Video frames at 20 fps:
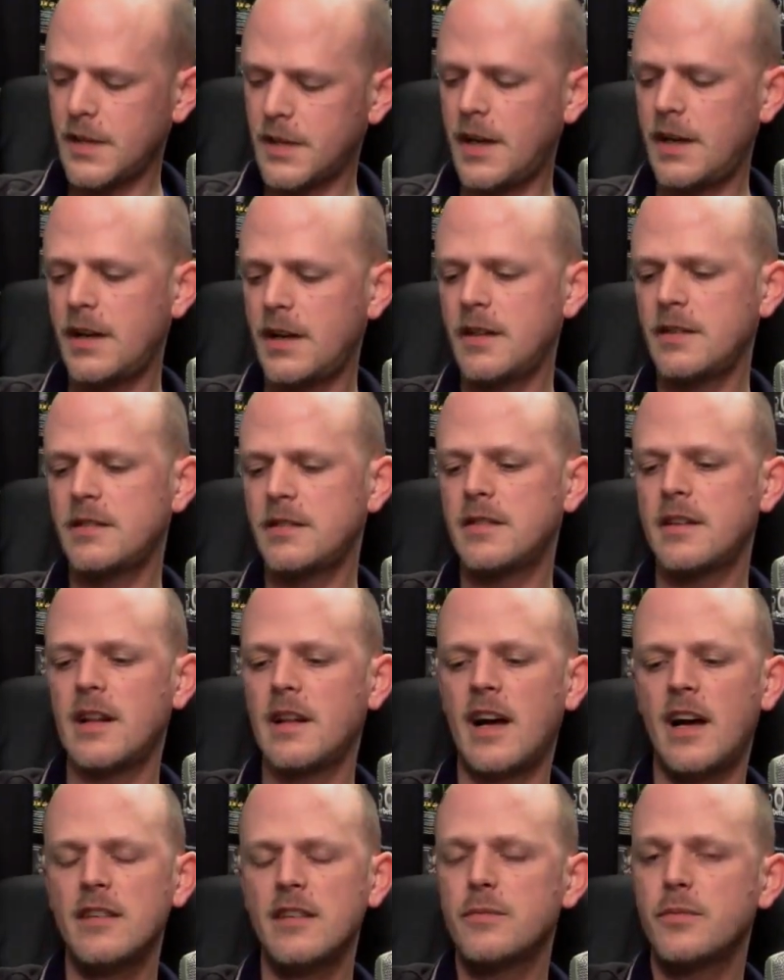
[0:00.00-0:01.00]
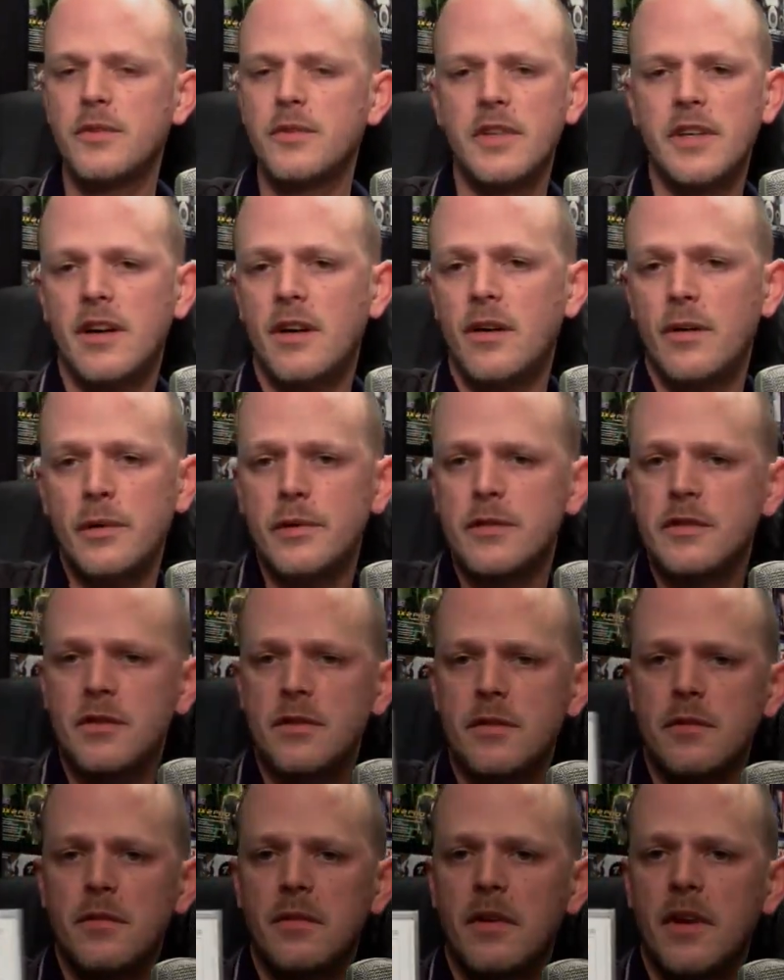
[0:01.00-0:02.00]
And the last one, yeah, I
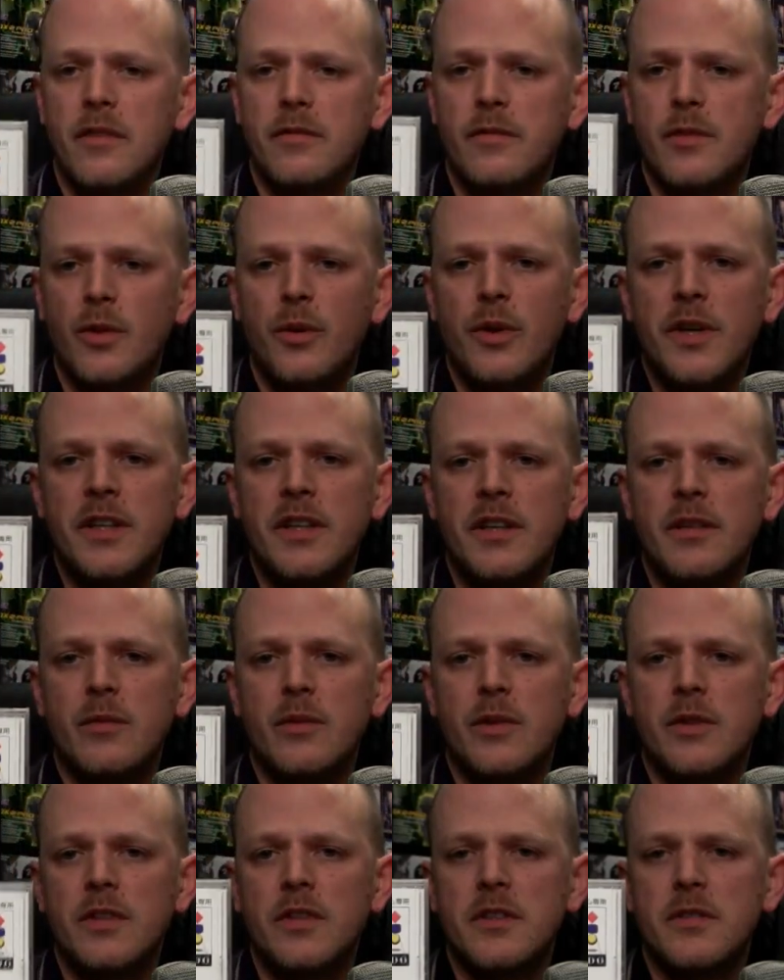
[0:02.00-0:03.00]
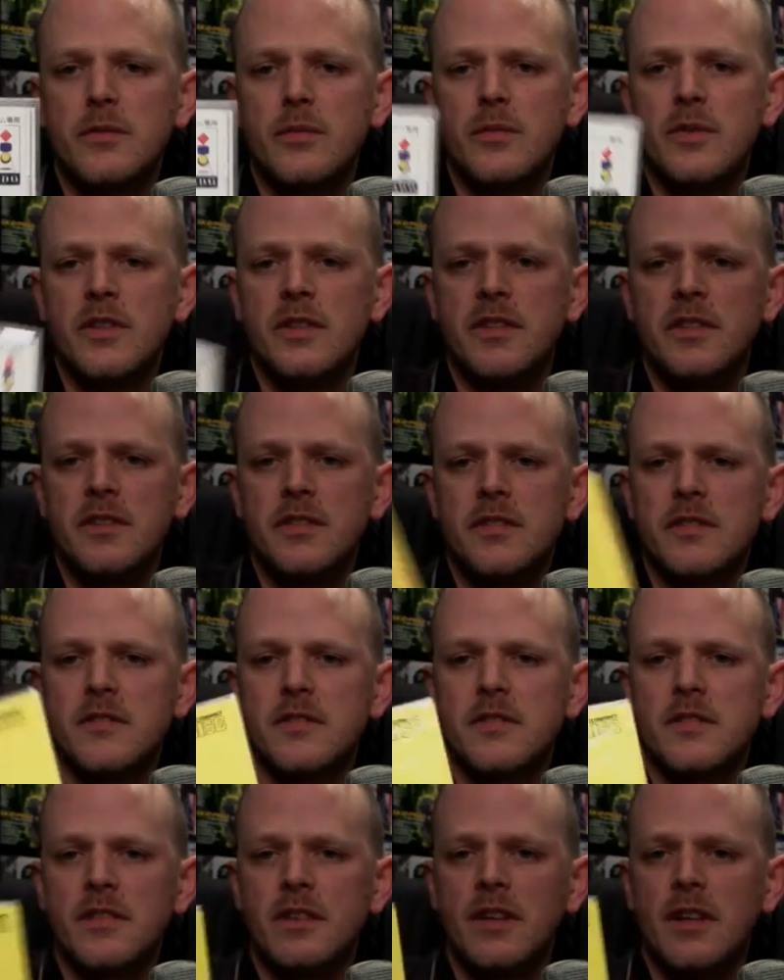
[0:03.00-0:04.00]
also have no idea what this one
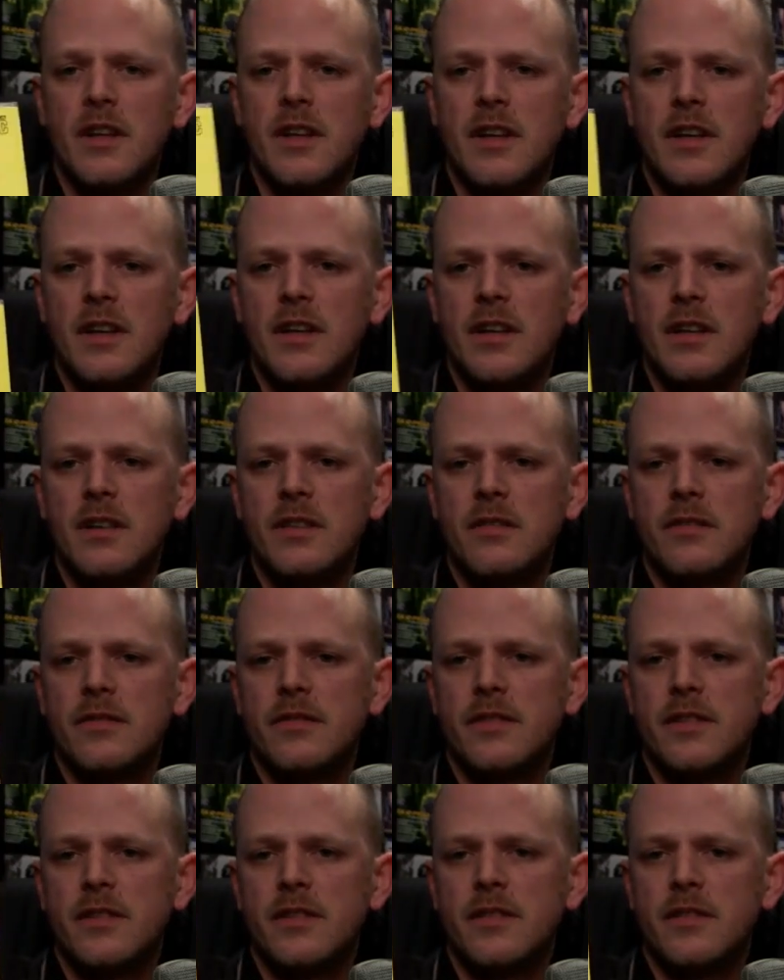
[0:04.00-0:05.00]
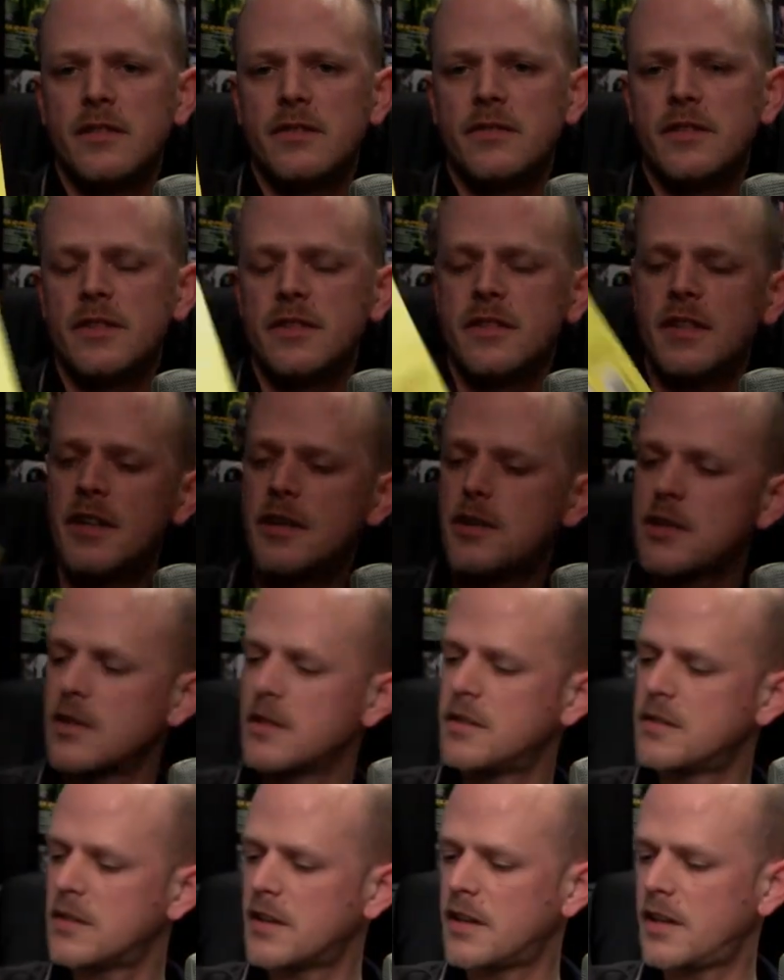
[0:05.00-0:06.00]
is. If this
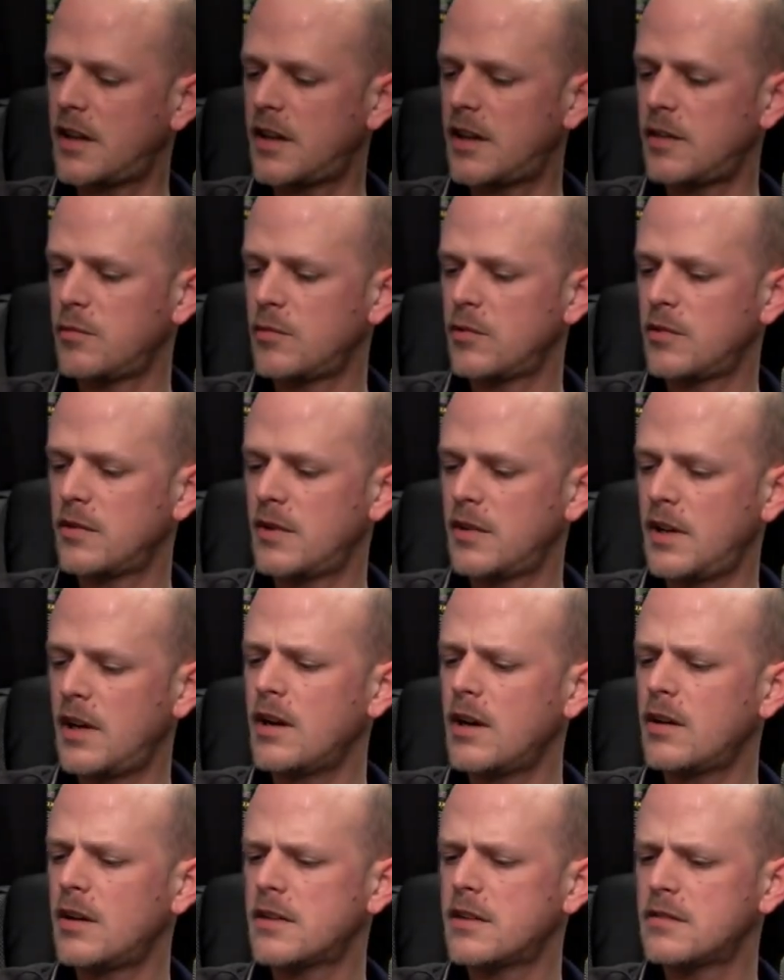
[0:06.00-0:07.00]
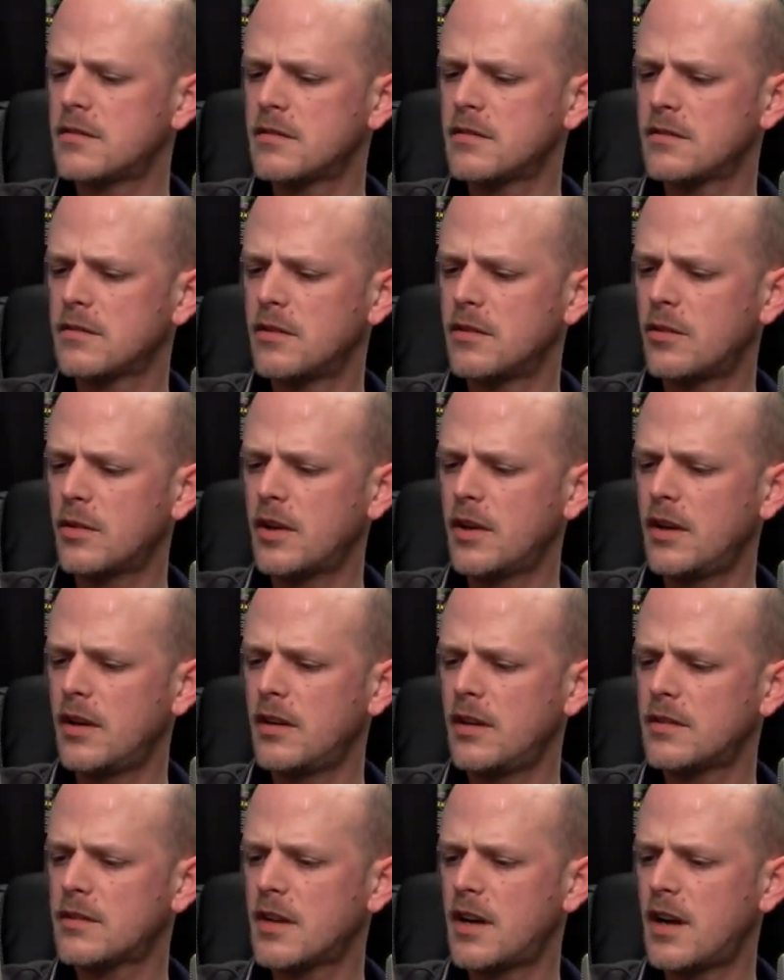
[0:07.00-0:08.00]
actually is a game or... Yeah, it's okay,
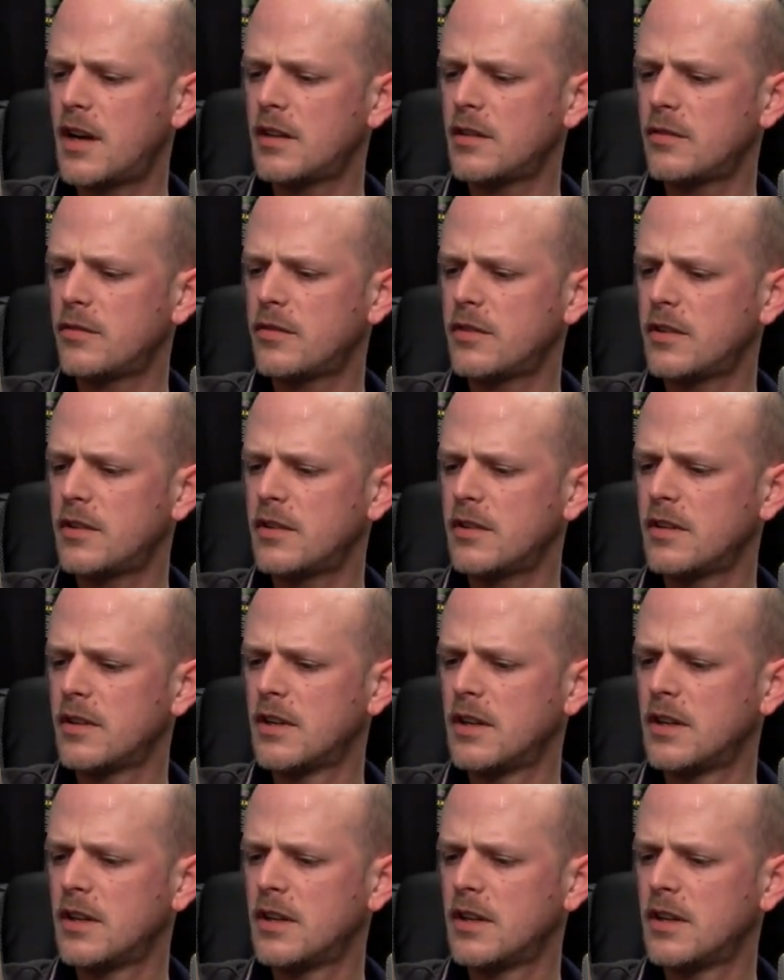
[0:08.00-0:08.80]
it's kind of a